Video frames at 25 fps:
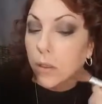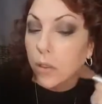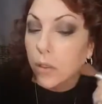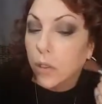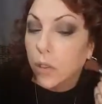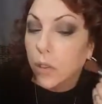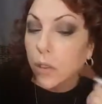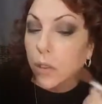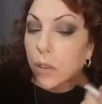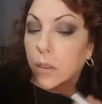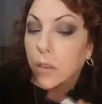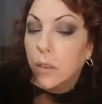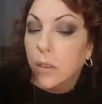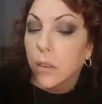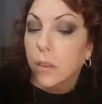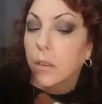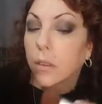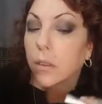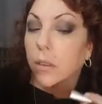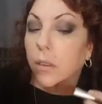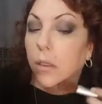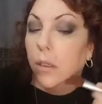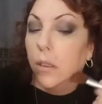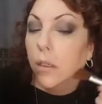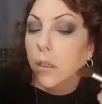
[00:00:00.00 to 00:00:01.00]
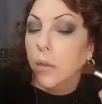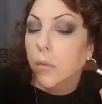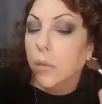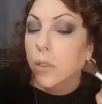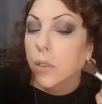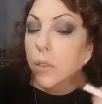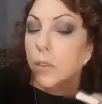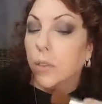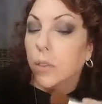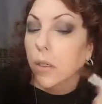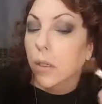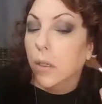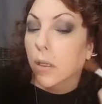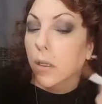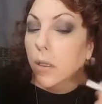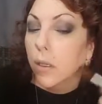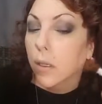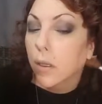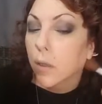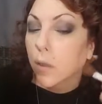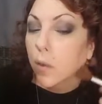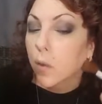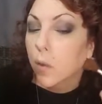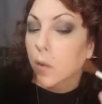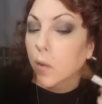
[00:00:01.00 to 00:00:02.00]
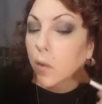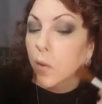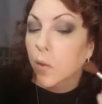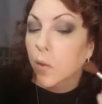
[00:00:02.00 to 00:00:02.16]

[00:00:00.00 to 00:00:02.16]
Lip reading: Chisel out my jawline.